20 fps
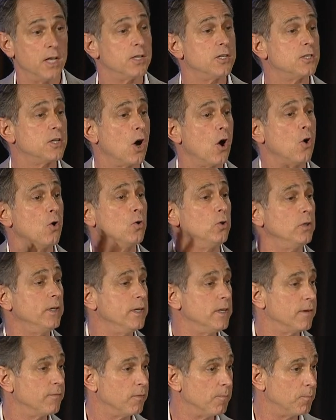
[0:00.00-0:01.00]
Totally
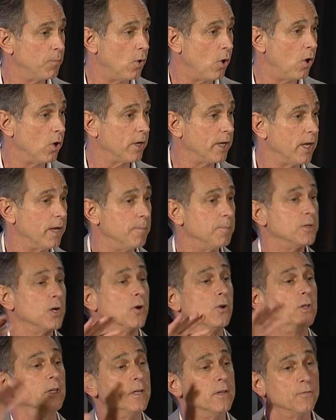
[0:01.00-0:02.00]
different ball game,
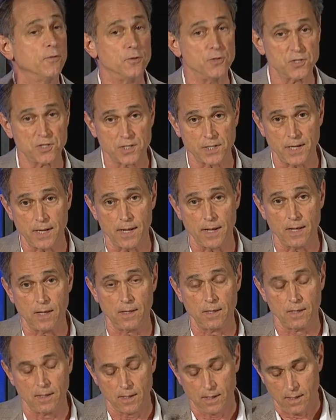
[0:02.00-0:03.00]
totally different
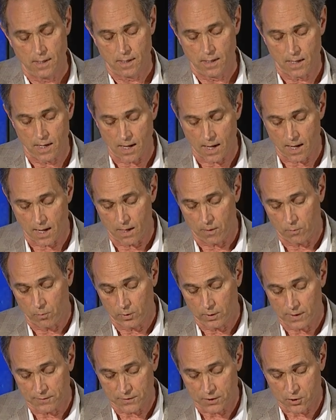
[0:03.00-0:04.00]
scale.
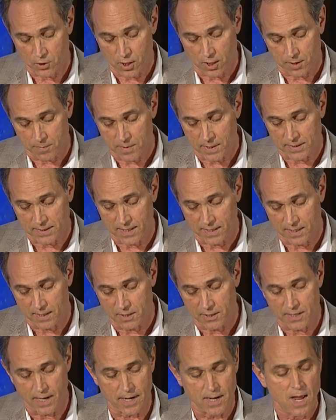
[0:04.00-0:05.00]
We'll have to talk about that
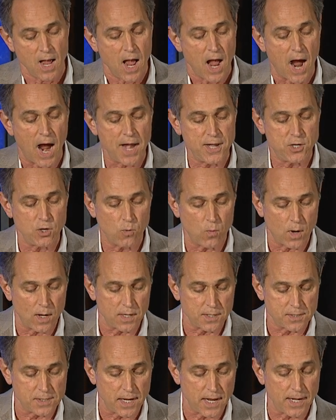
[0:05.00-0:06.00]
another day. I do
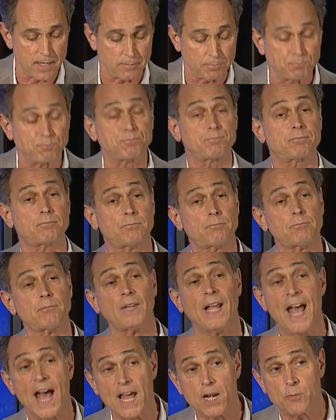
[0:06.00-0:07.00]
wanna say,
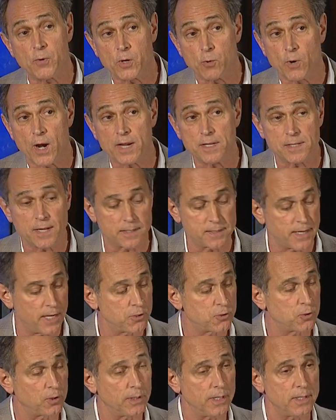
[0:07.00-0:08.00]
how do we raise that
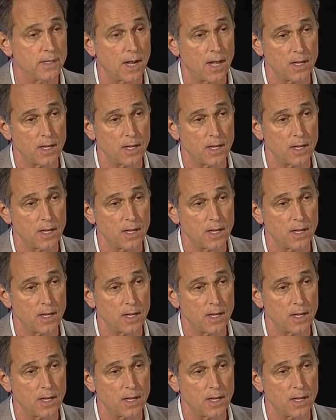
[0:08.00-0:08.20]
$10 trillion?